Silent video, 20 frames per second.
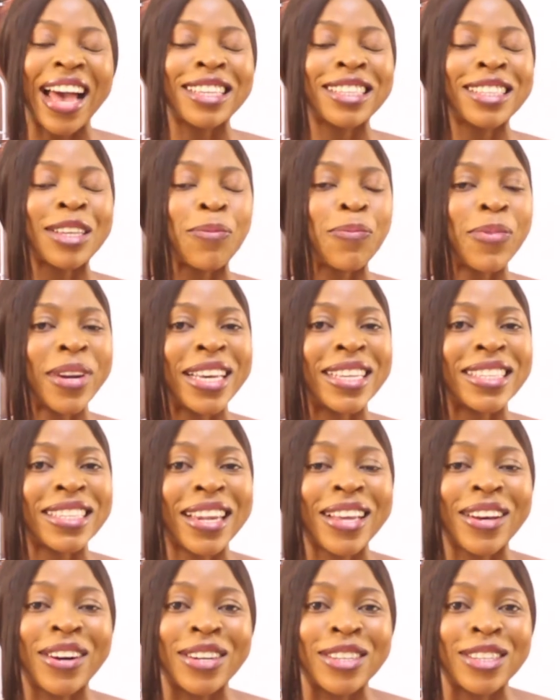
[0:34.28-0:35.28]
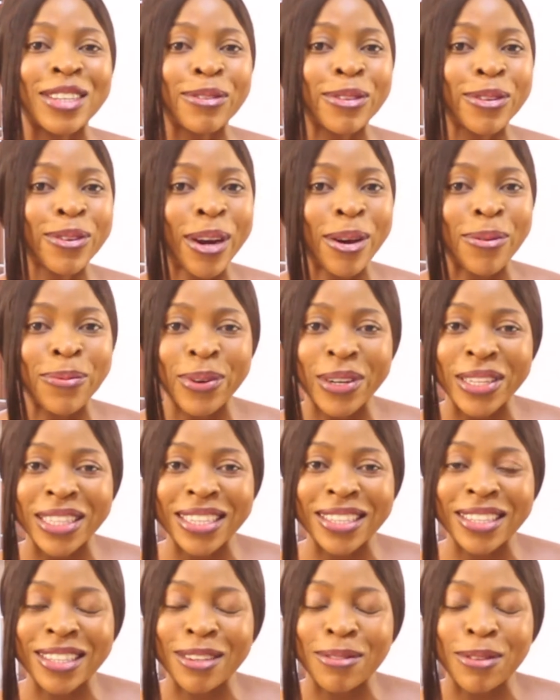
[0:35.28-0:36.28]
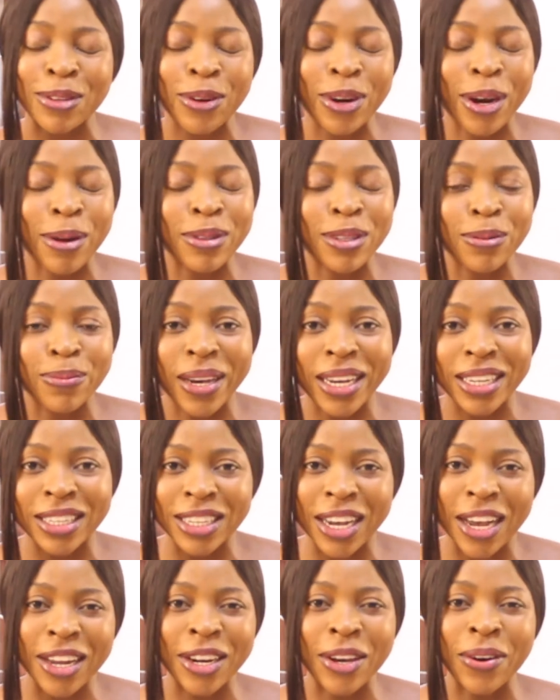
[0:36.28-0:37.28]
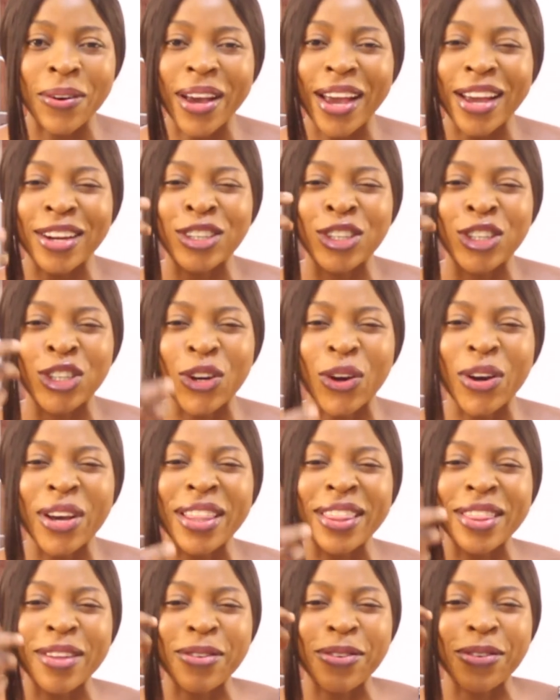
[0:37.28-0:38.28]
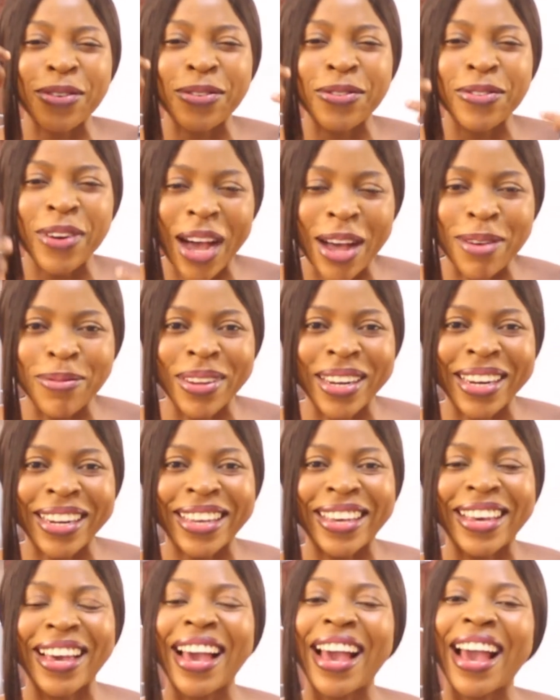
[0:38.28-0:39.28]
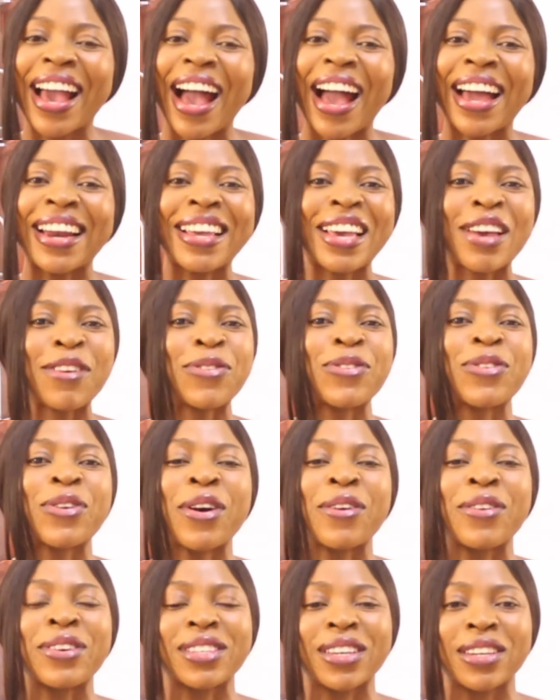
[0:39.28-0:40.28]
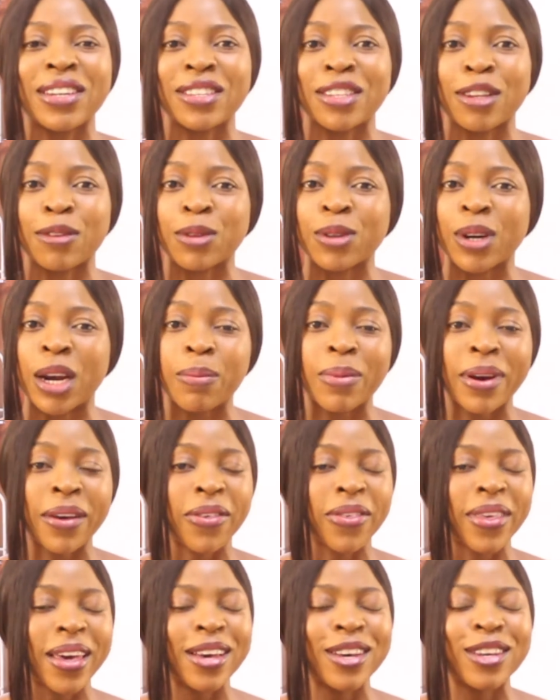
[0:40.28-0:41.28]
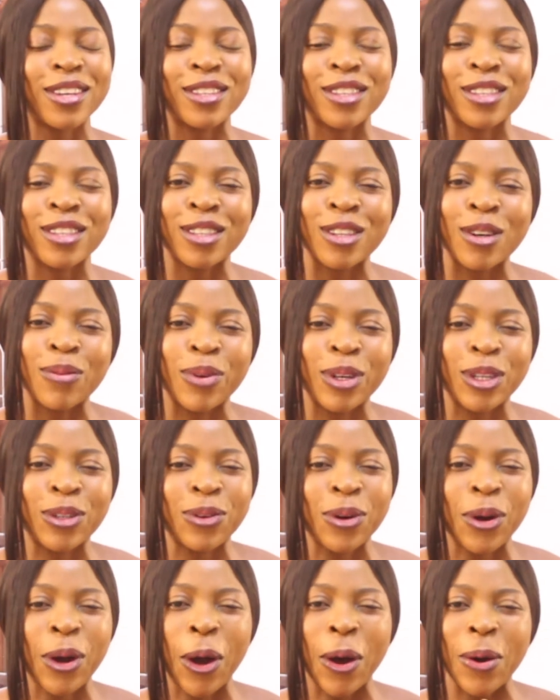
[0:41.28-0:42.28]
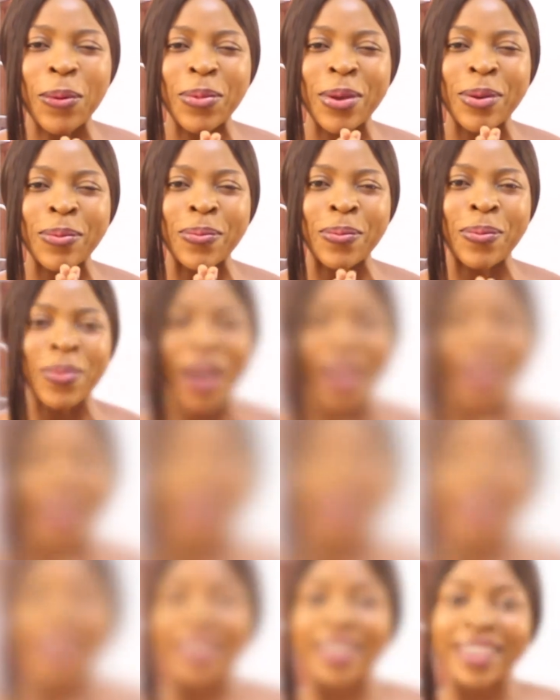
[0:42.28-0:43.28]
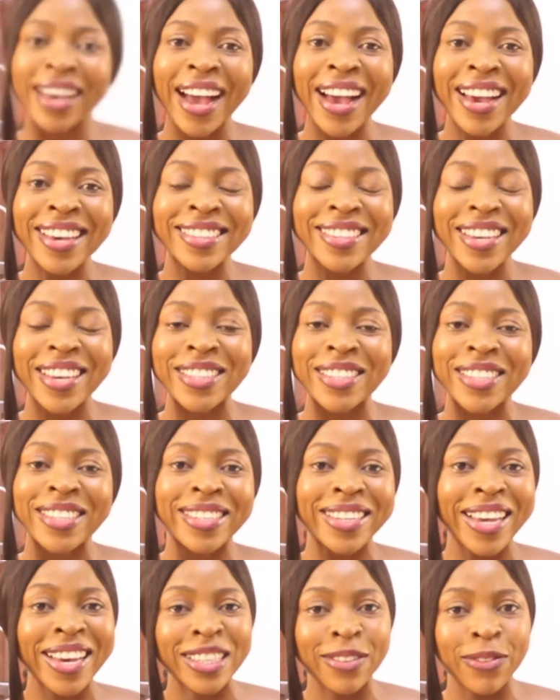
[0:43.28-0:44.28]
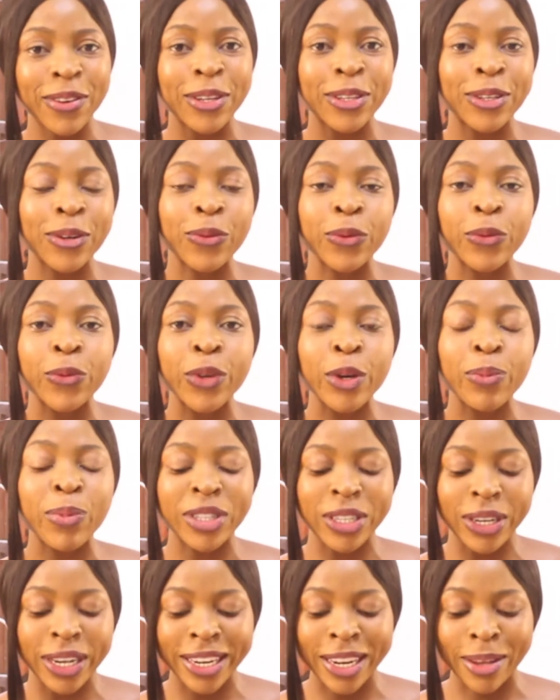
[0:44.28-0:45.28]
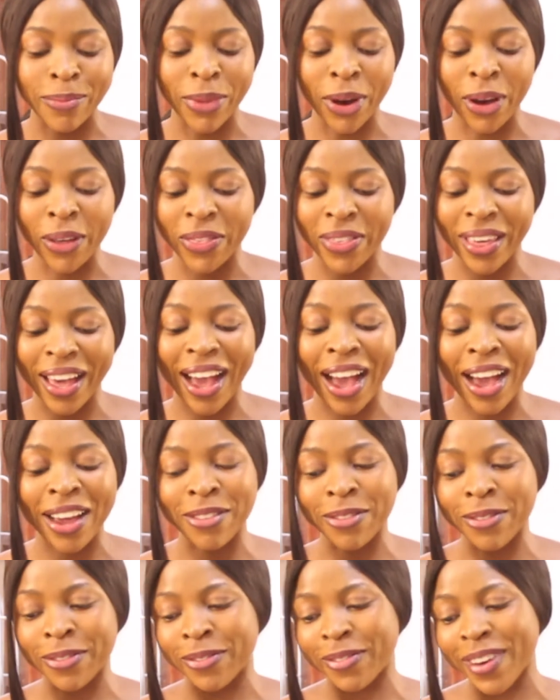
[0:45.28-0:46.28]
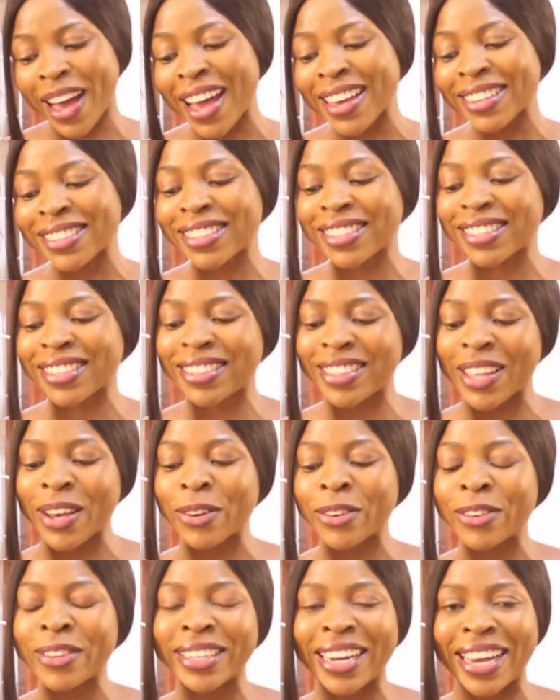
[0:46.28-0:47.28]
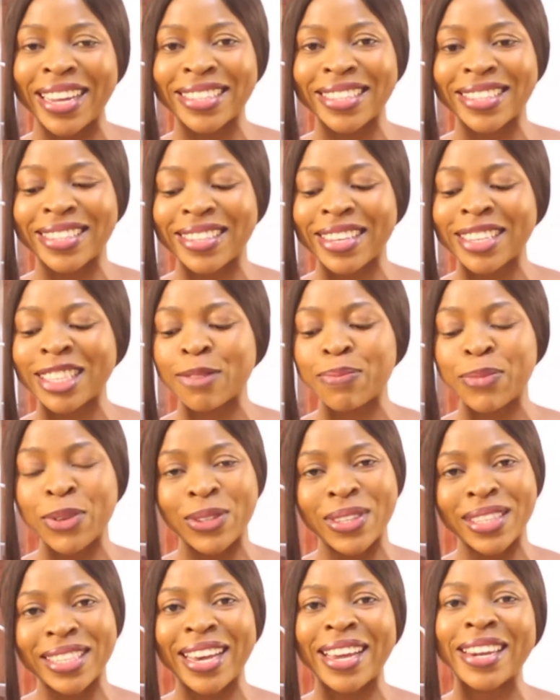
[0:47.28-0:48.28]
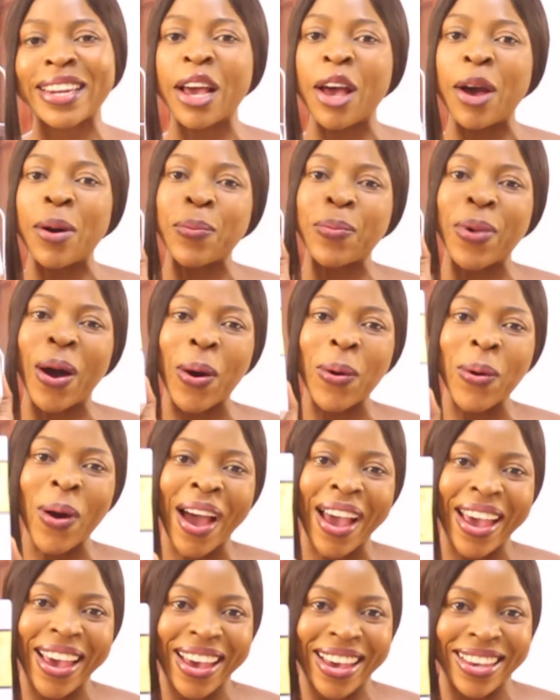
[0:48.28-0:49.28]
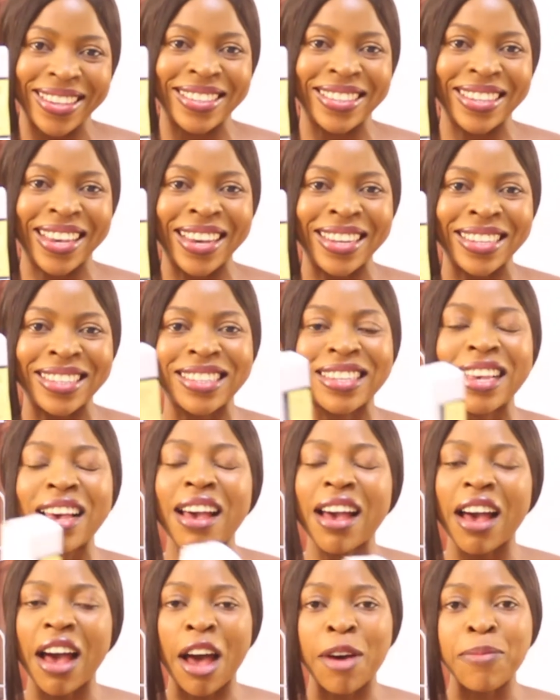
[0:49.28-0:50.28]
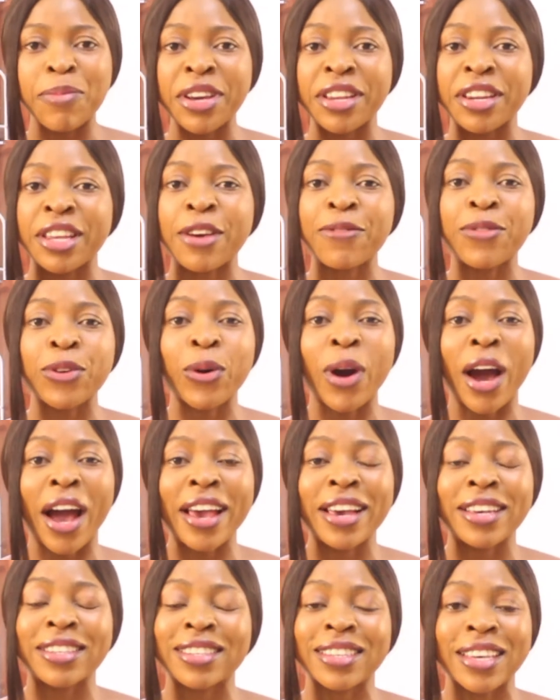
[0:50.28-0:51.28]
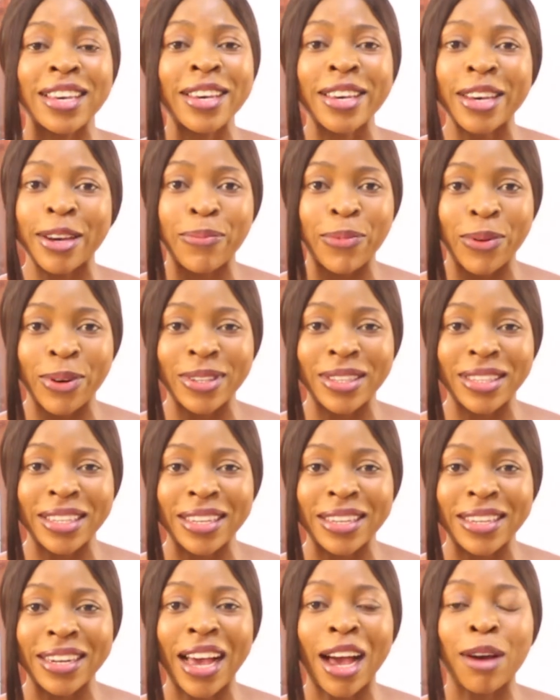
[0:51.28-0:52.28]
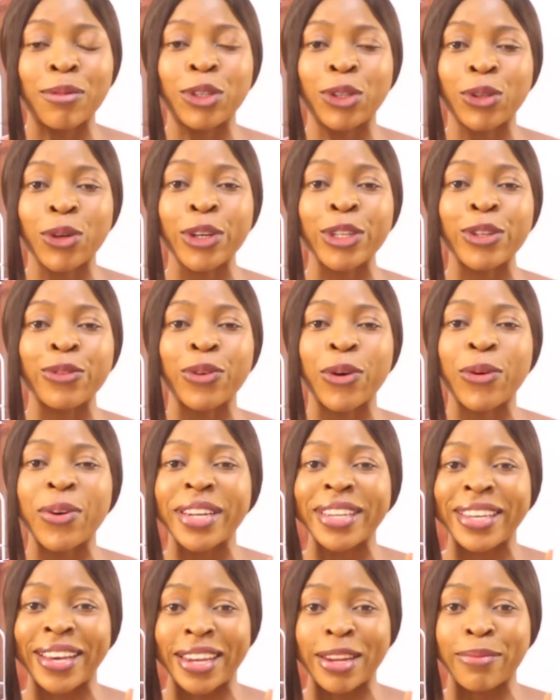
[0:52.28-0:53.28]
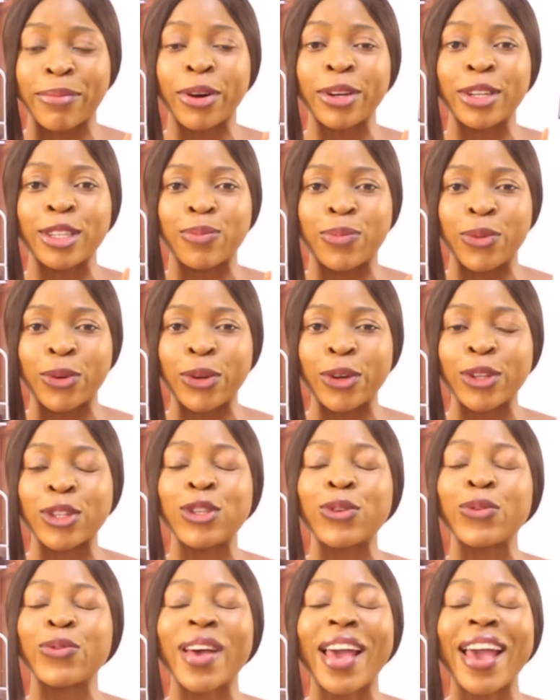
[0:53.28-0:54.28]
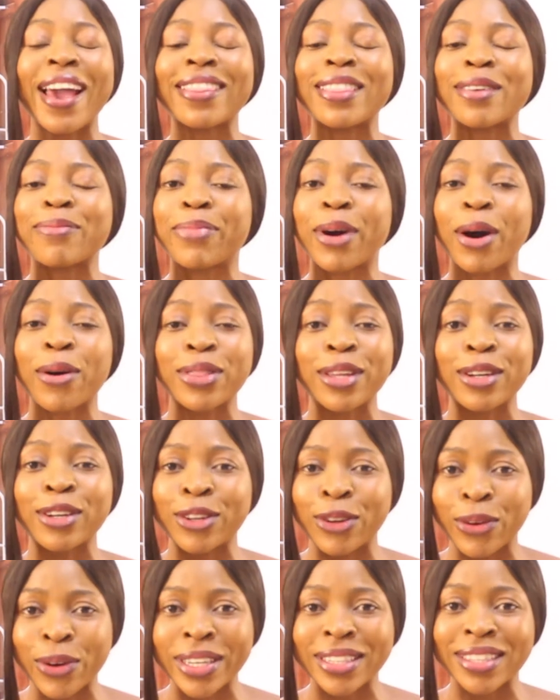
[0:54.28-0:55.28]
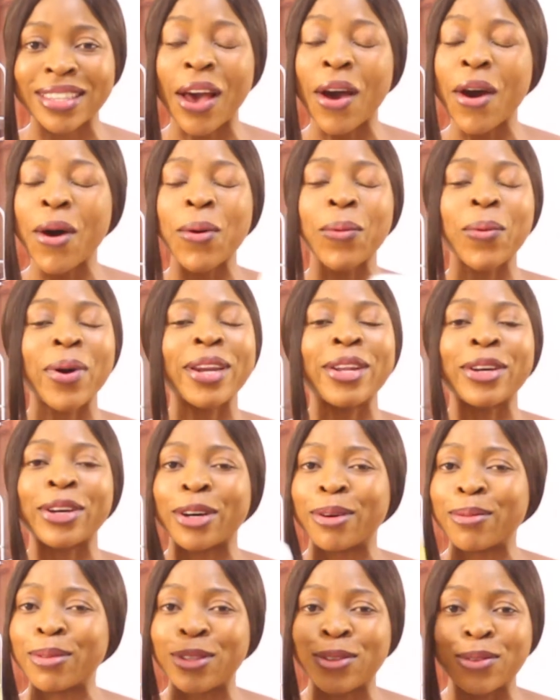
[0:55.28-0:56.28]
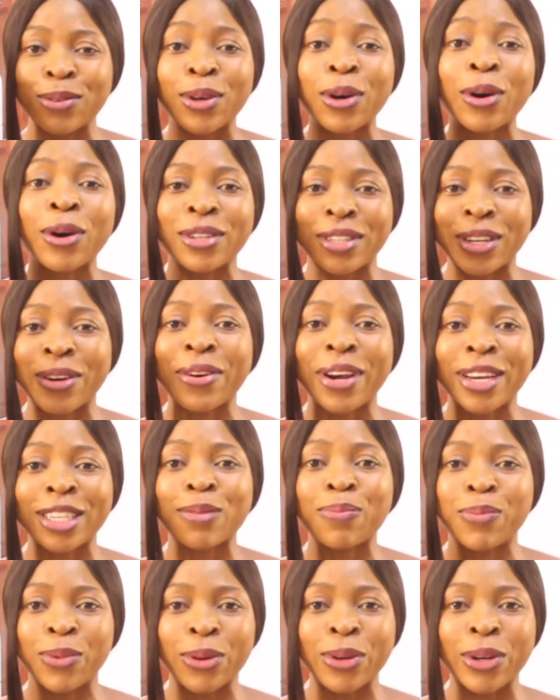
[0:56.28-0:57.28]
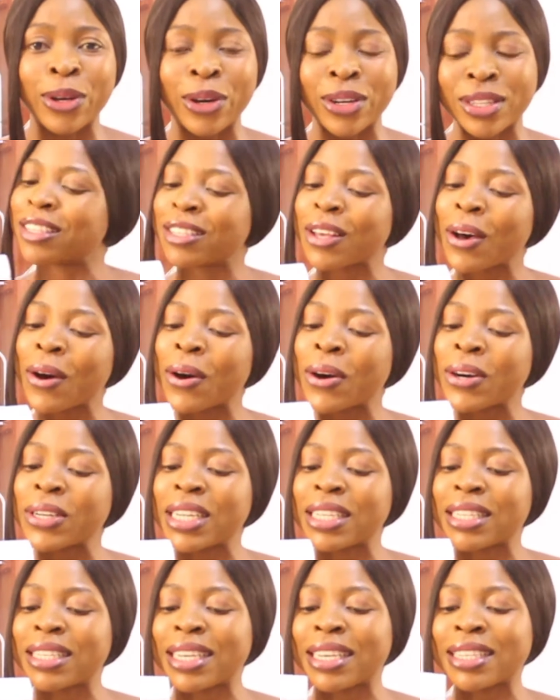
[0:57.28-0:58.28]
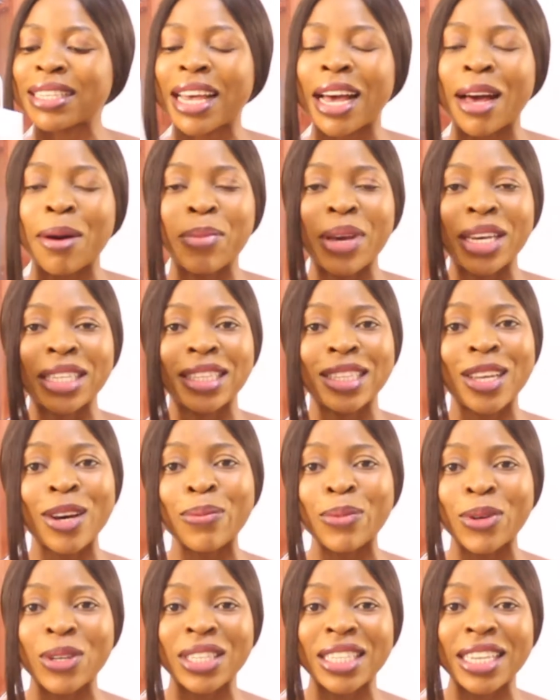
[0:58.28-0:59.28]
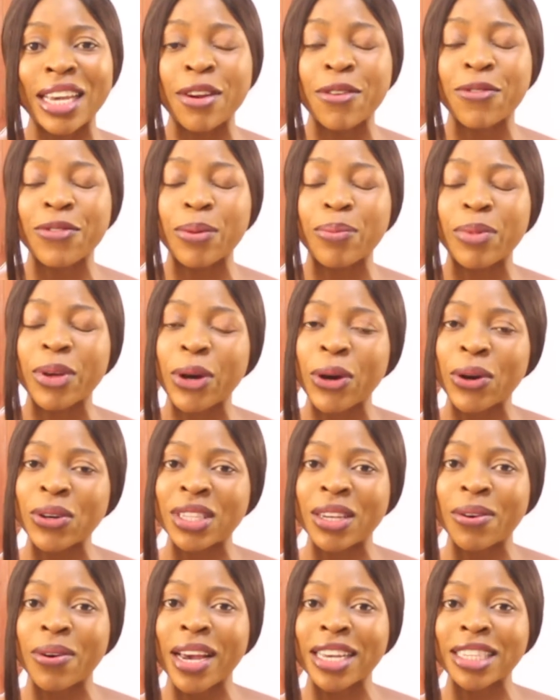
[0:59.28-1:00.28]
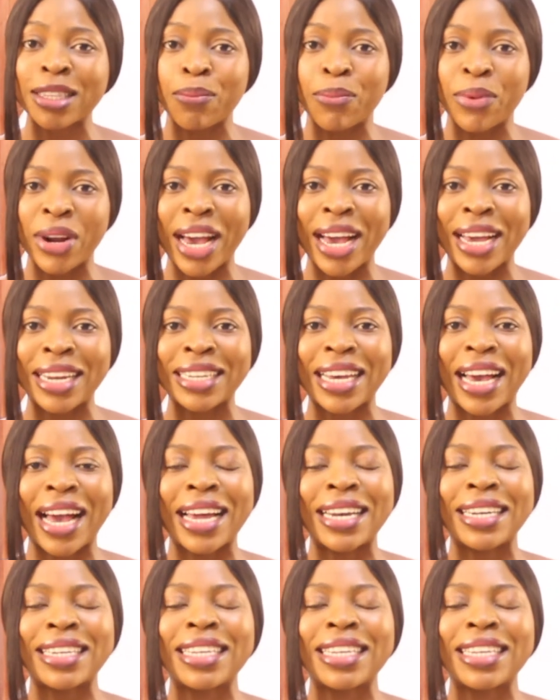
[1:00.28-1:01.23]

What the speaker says: So please click on the subscribe button, subscribe to my channel and join the family. And if you're a returning subscriber, thank you so much for coming back. Guys, in today's video we will be talking about the Advanced Snail 96 Mucin Power Essence. I mean, if you are a skincare person, I'm sure you've already heard about this product. You've heard about the noise when it comes to COSRX products. So this is a snail mucin from the Cosrx brand, and